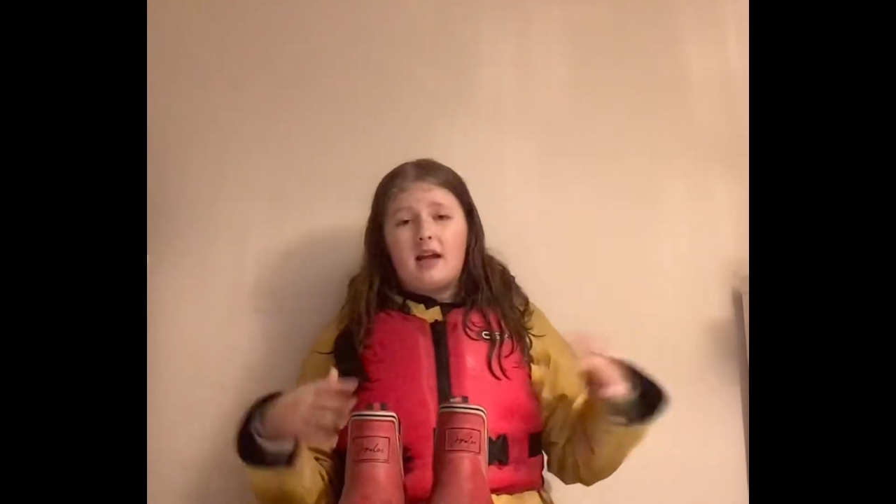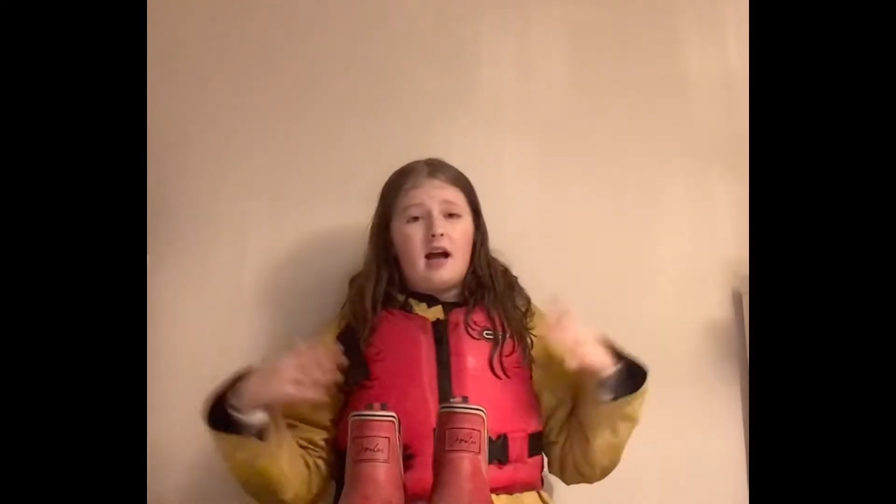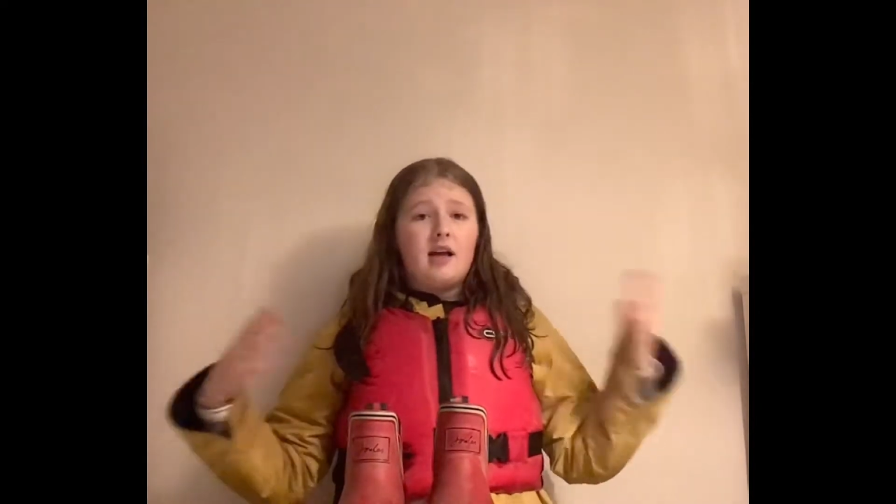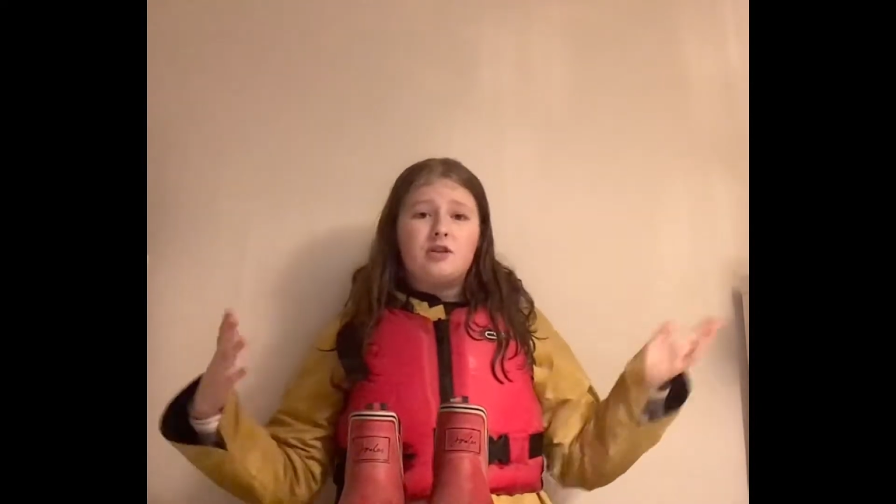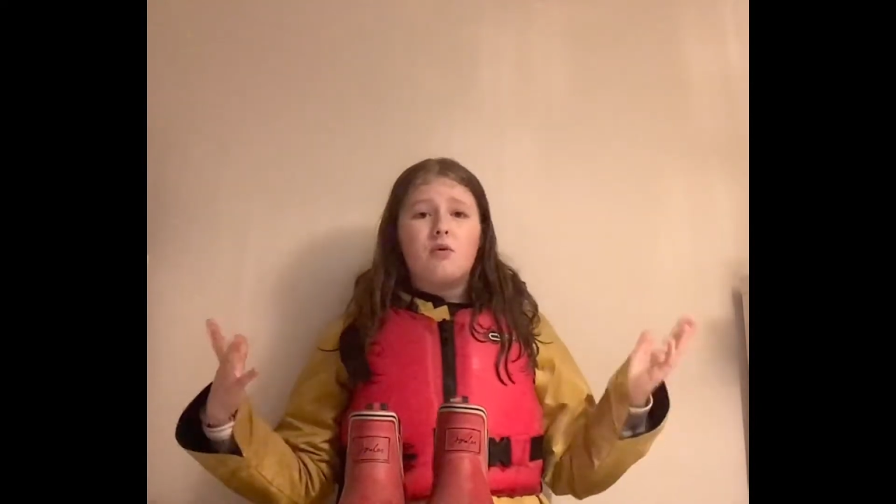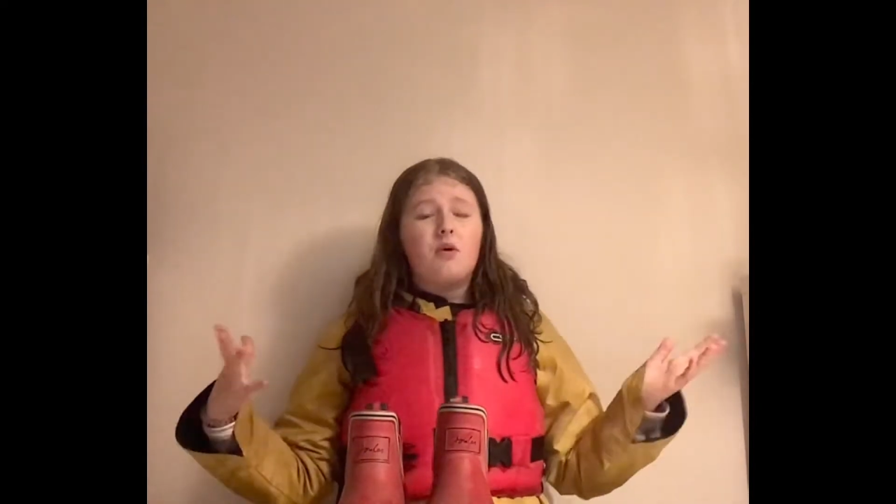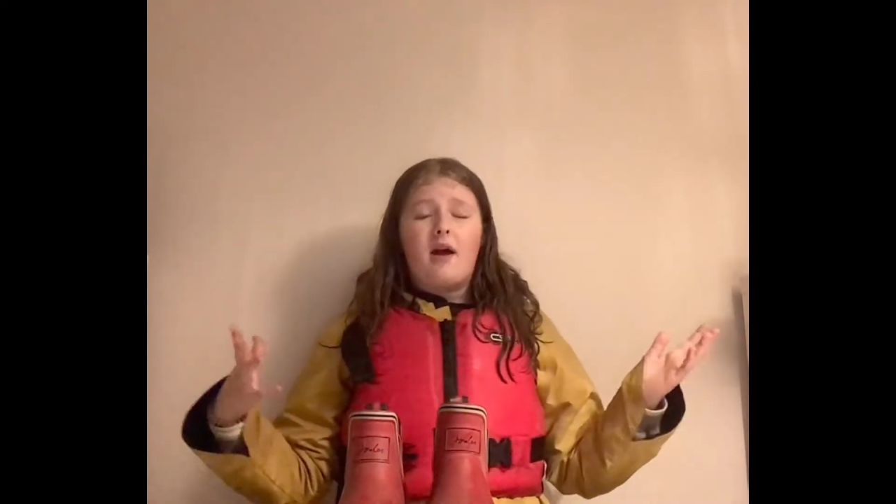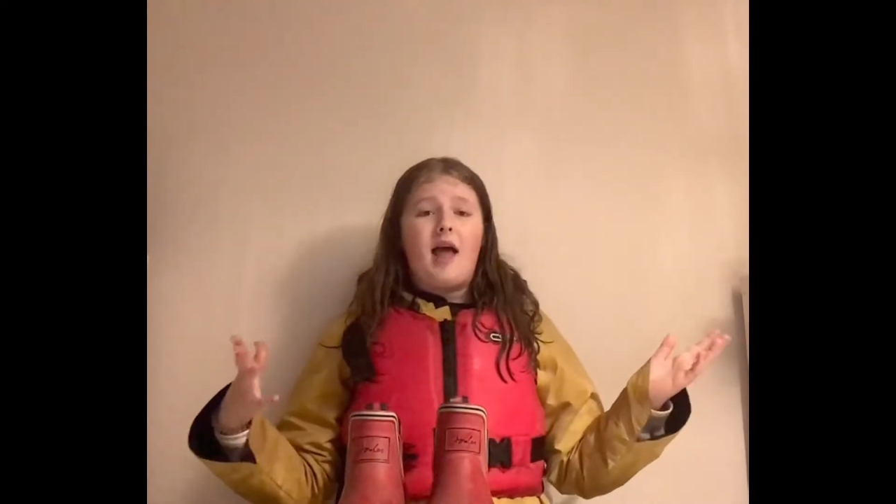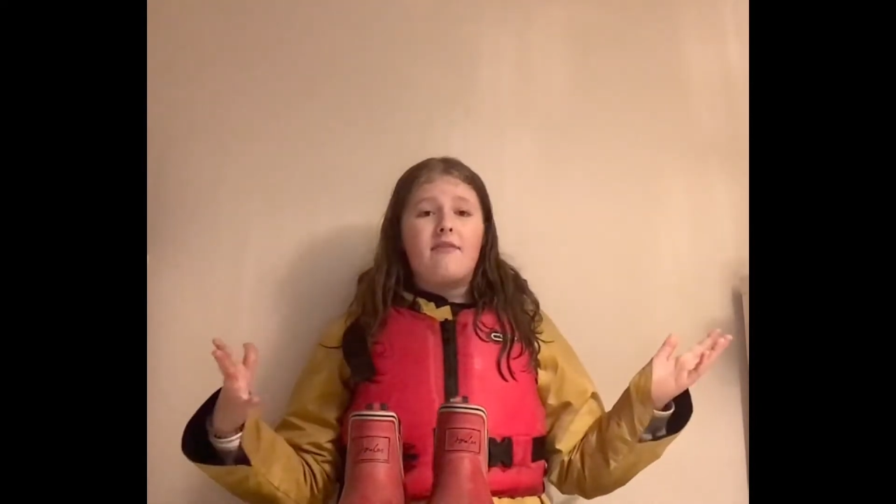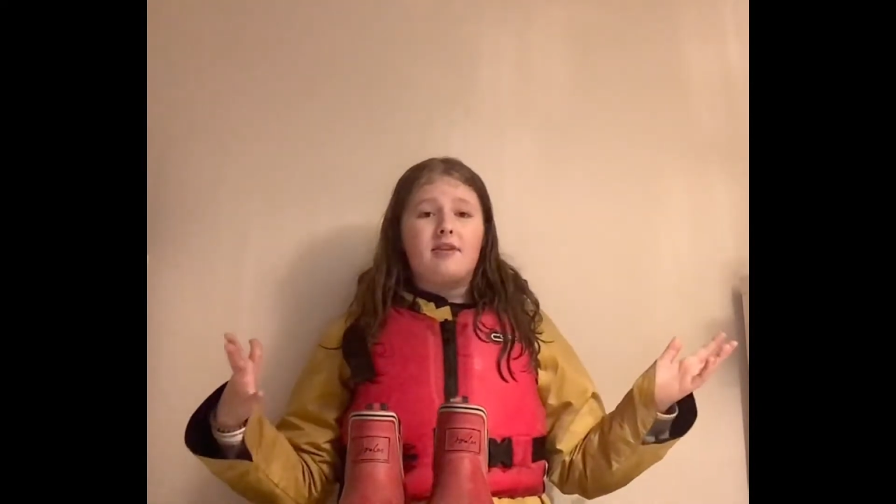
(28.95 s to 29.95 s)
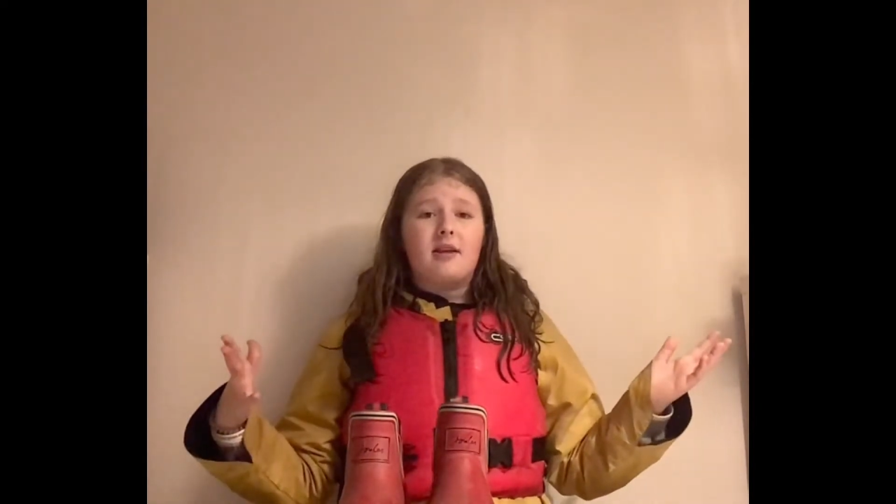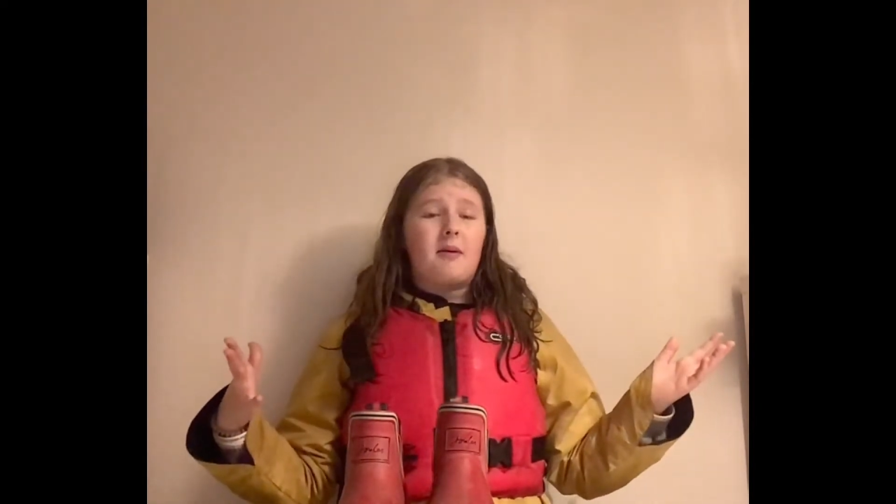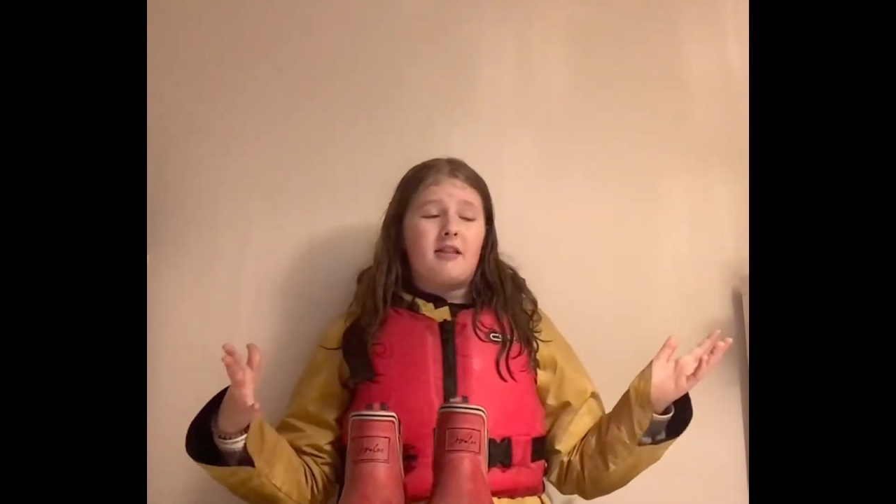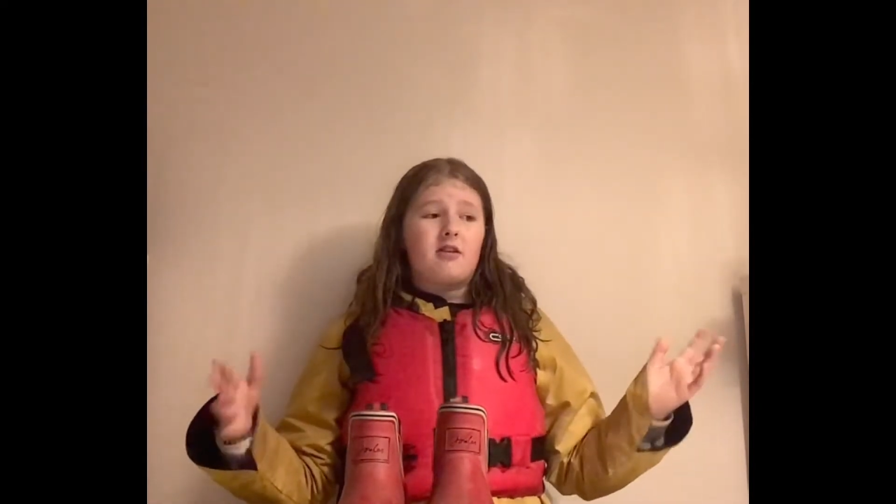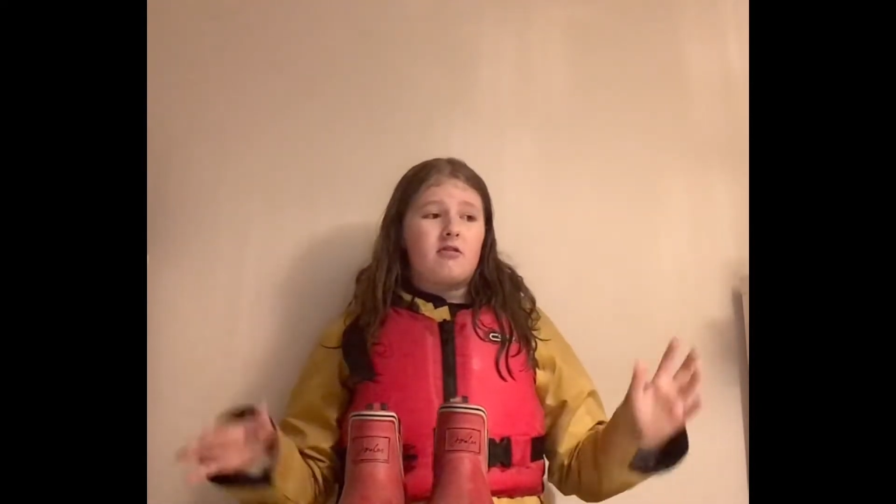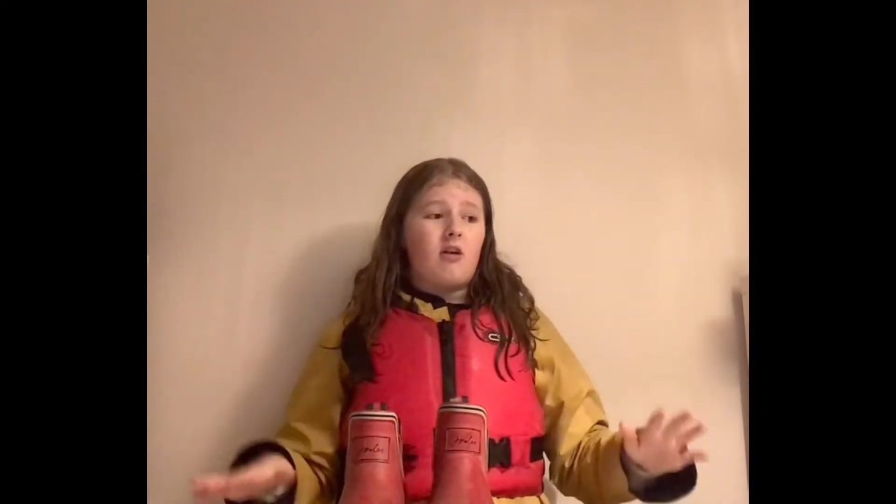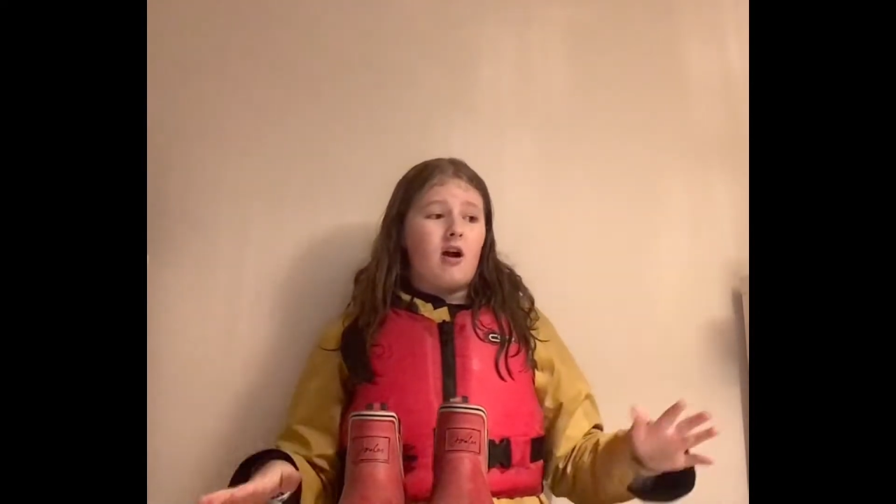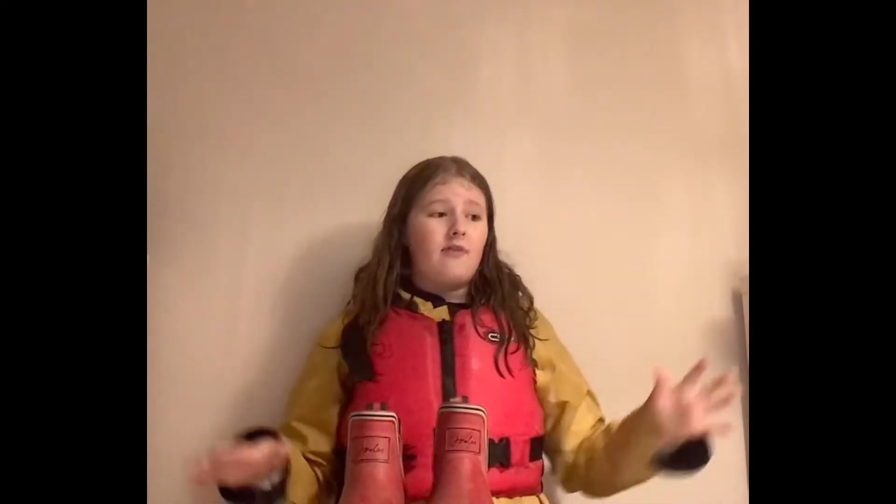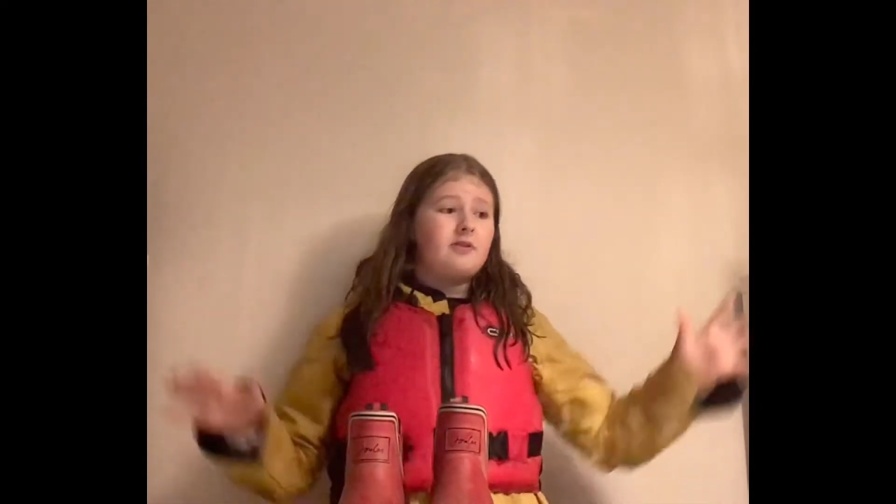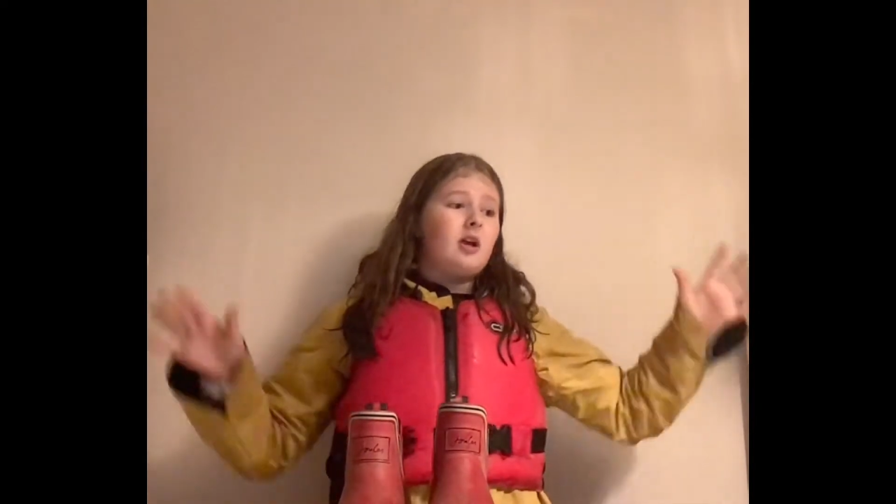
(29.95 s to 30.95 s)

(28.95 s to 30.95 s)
and do everything about the craft,